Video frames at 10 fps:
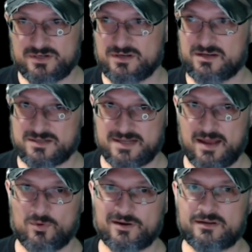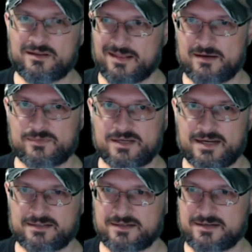Does that work? Then I'm
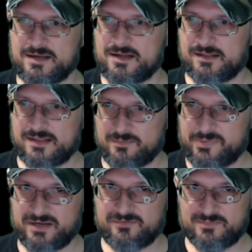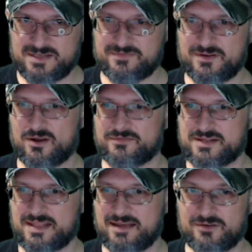connected. Then ping from this VRF to
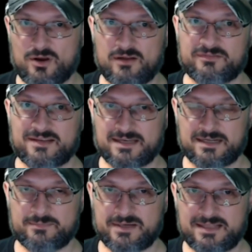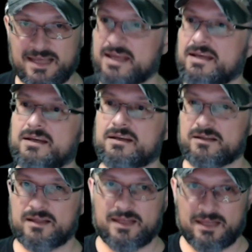that VRF. Can I ping that?
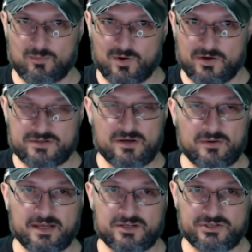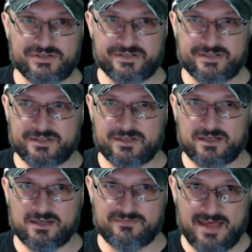It worked. Okay, good.
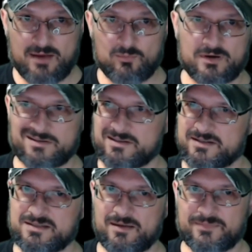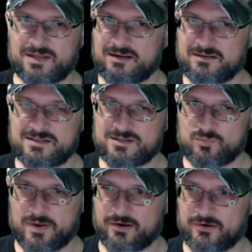If that works, then something else is weird.